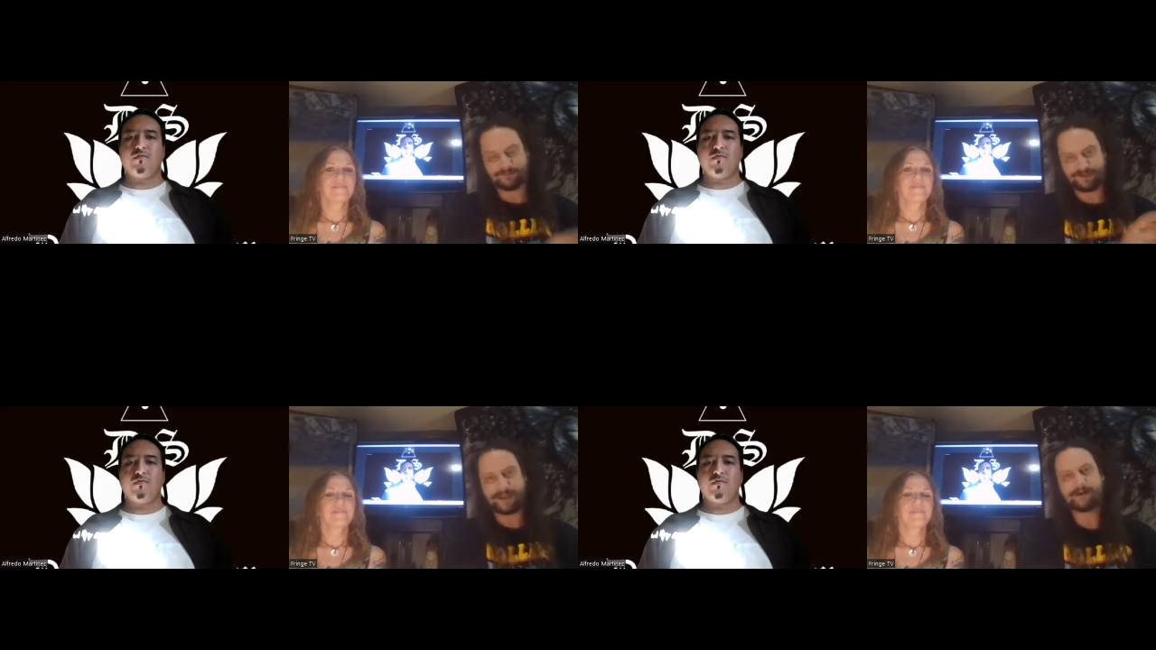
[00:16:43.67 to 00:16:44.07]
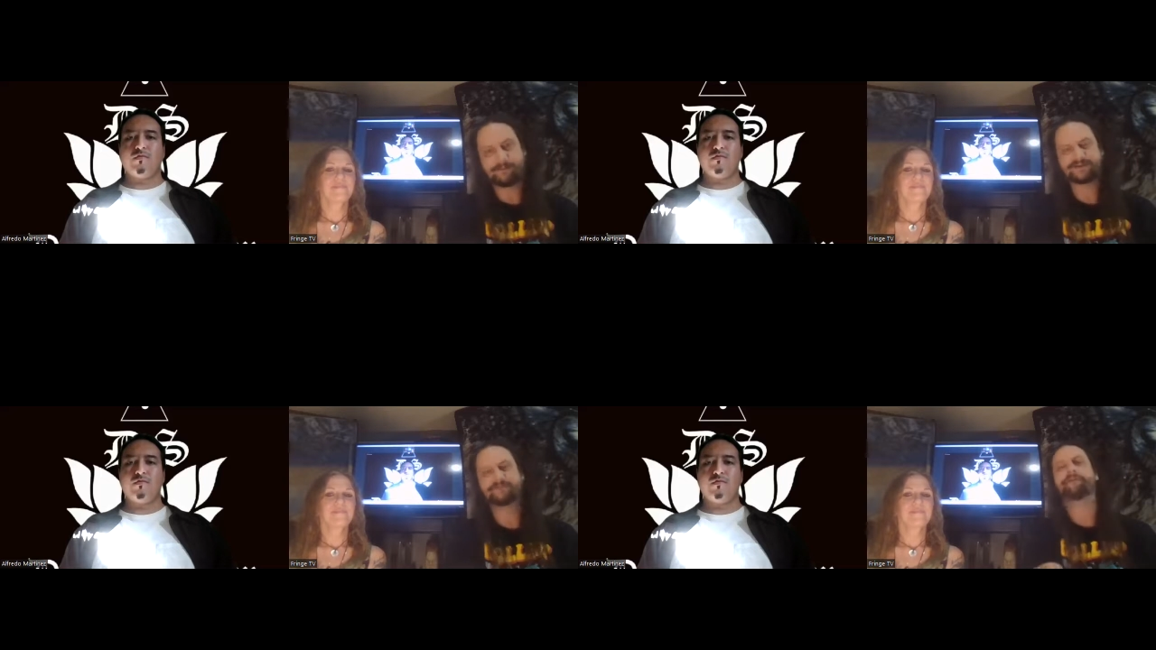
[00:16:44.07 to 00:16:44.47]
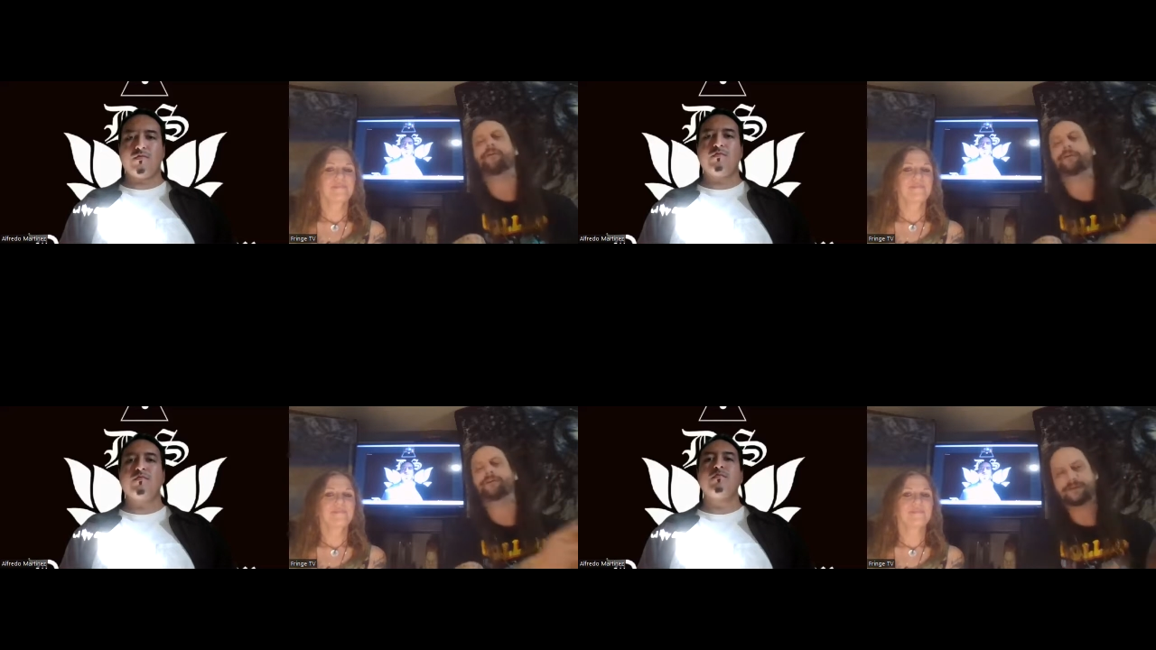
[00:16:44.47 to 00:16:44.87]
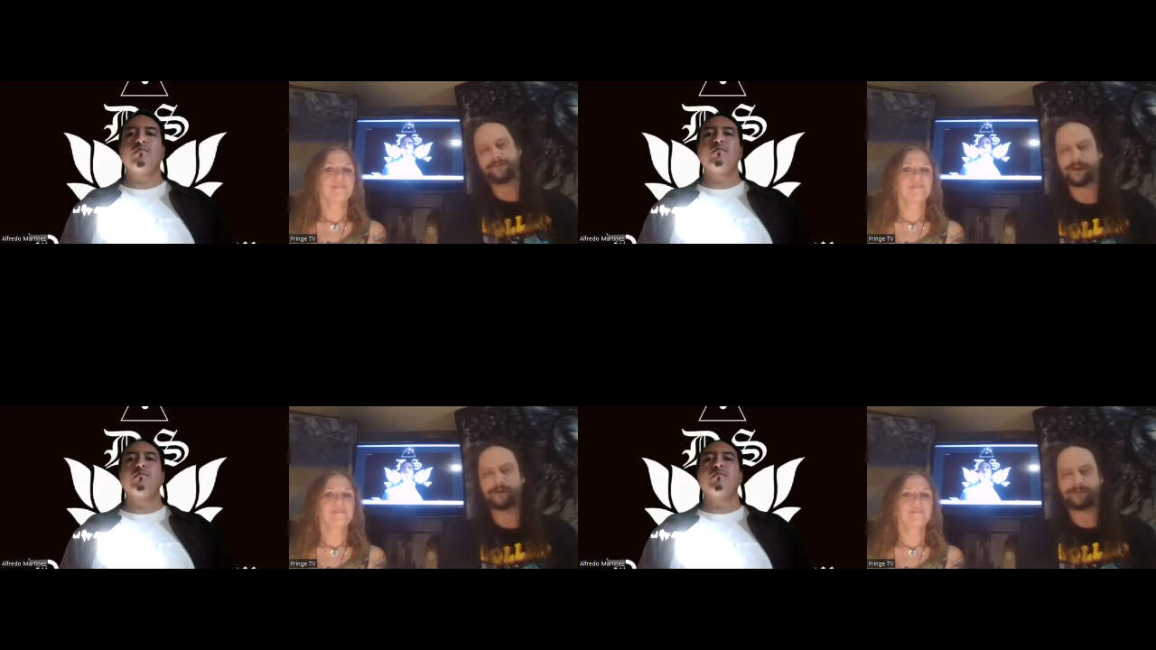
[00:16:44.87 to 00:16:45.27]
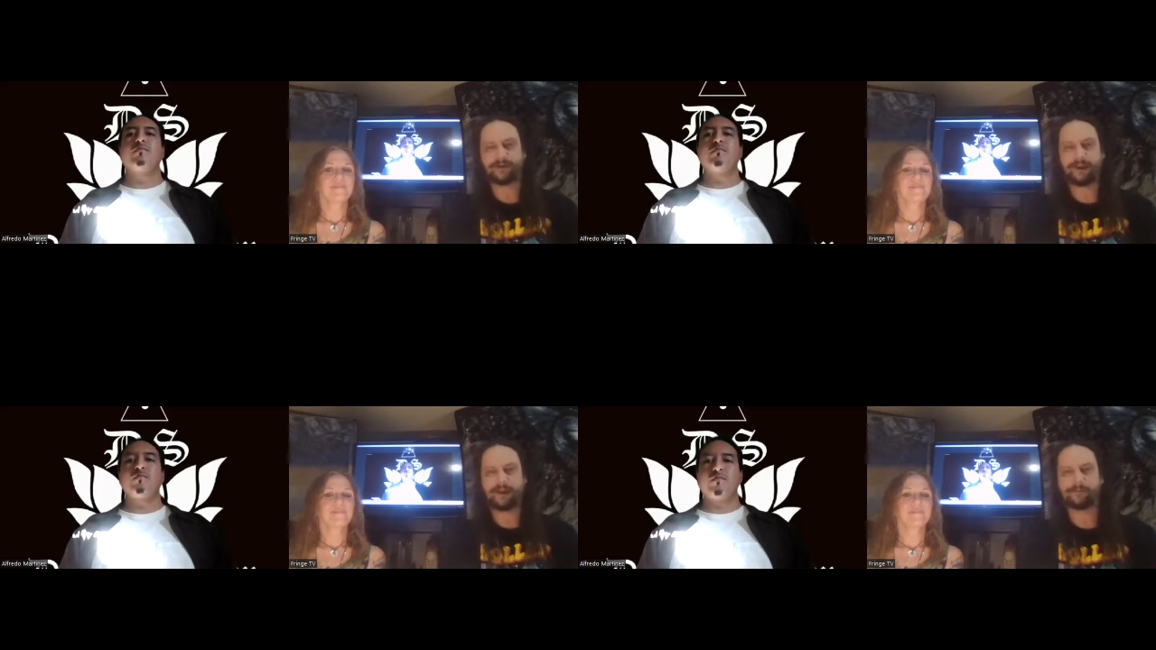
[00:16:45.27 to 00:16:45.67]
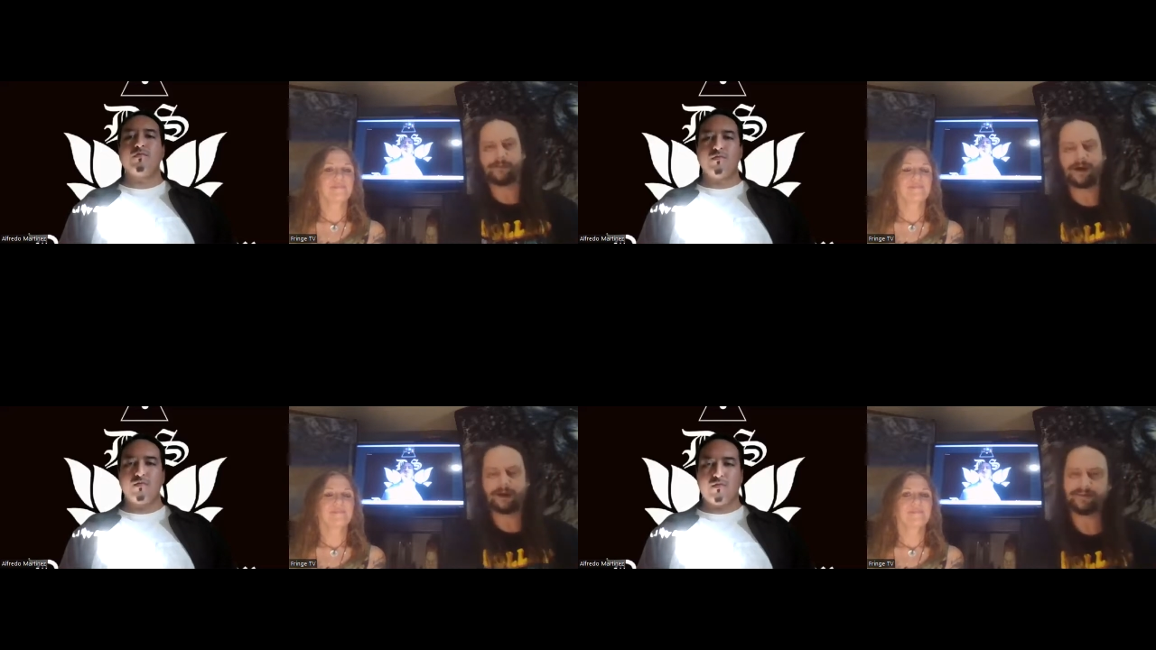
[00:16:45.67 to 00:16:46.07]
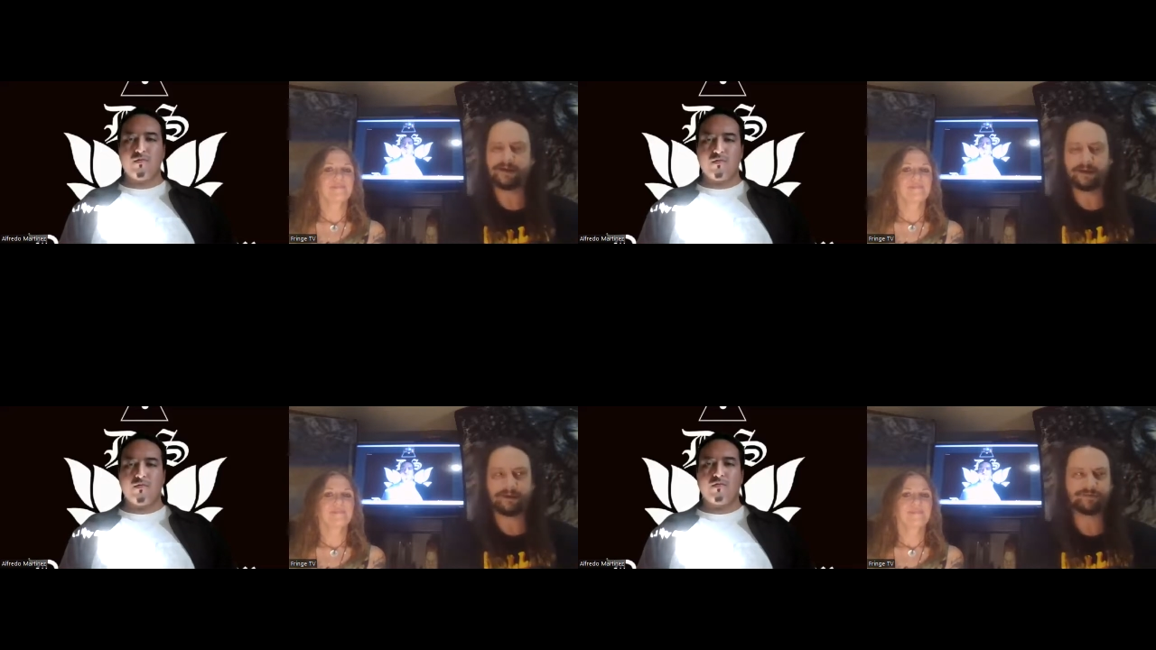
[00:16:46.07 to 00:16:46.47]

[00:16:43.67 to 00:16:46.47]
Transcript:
Speaker 1: It was animism first, and then it became deity.